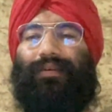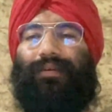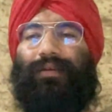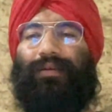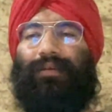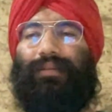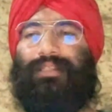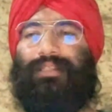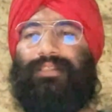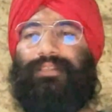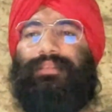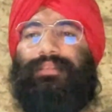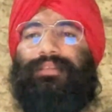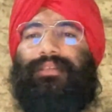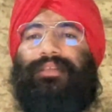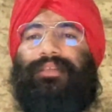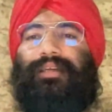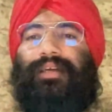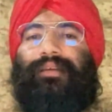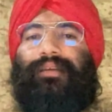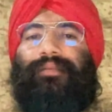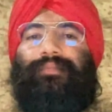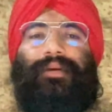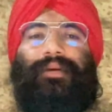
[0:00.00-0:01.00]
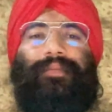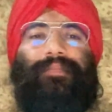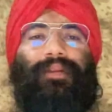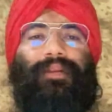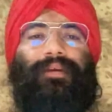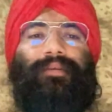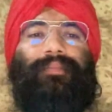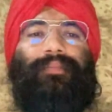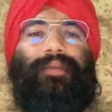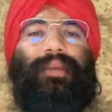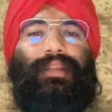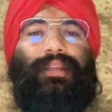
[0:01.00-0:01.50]
This is the time
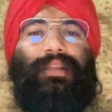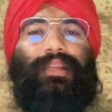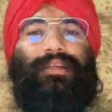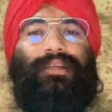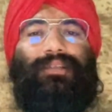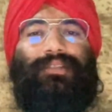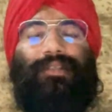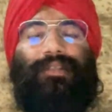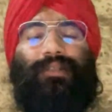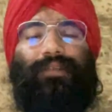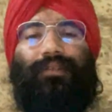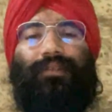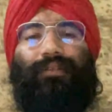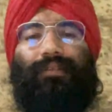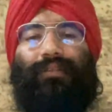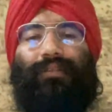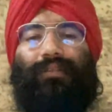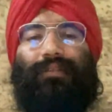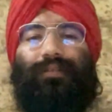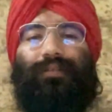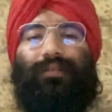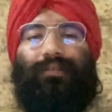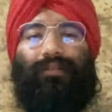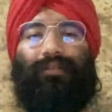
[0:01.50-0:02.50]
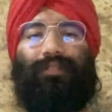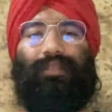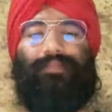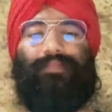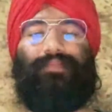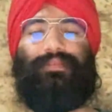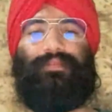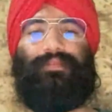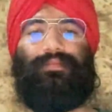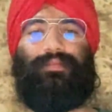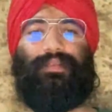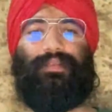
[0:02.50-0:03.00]
apna main lecture, the
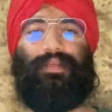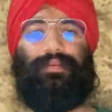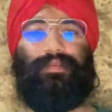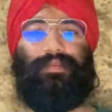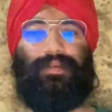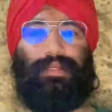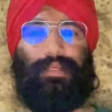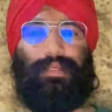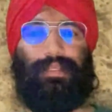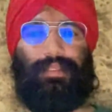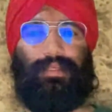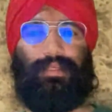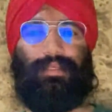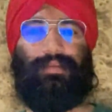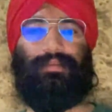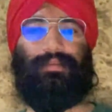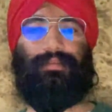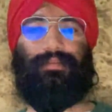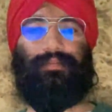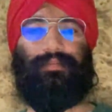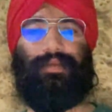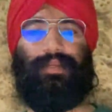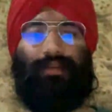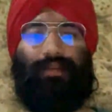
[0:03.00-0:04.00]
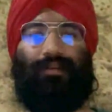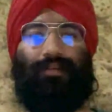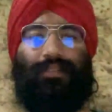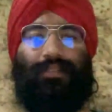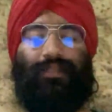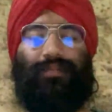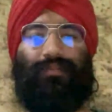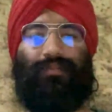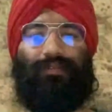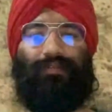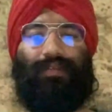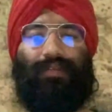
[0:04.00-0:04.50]
concepts cover kitne, the main
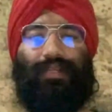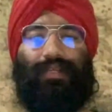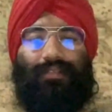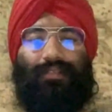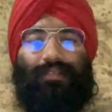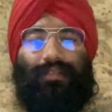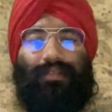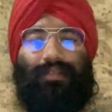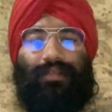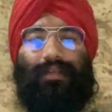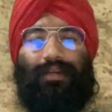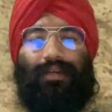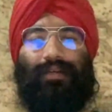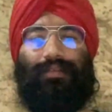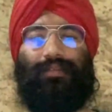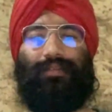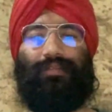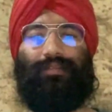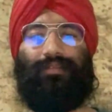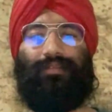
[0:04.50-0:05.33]
concepts of the lecture are done.